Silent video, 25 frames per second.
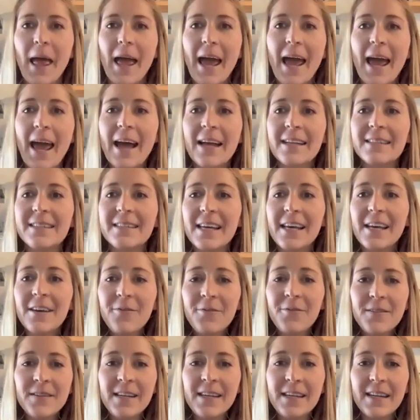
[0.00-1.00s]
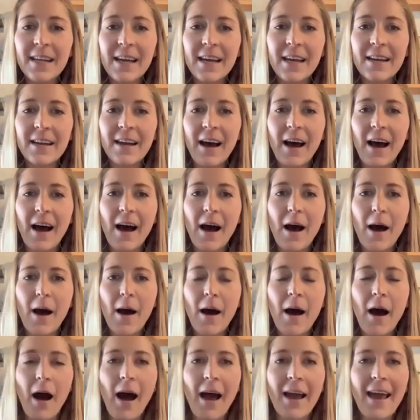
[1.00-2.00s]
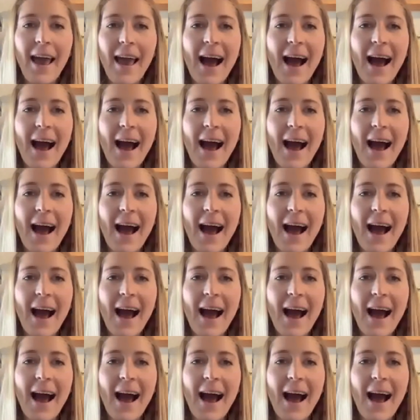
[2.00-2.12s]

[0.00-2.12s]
And if needed, I